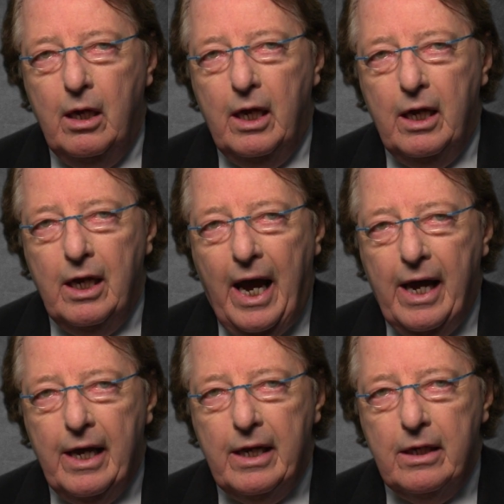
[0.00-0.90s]
uh,
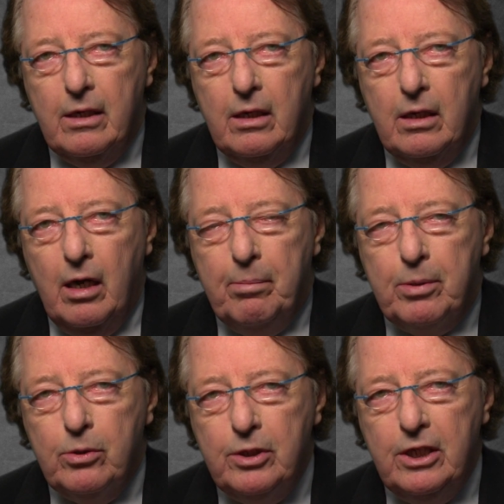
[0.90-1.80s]
and a
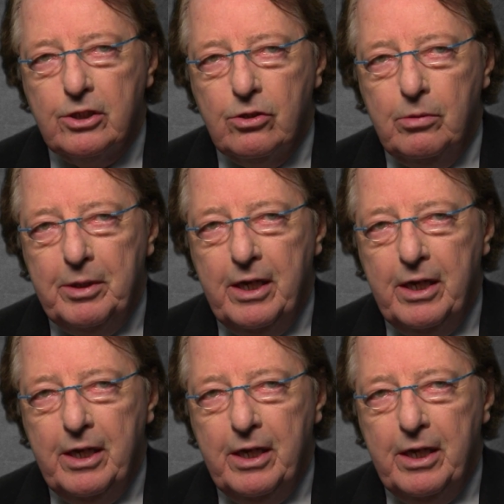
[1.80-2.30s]
proteasome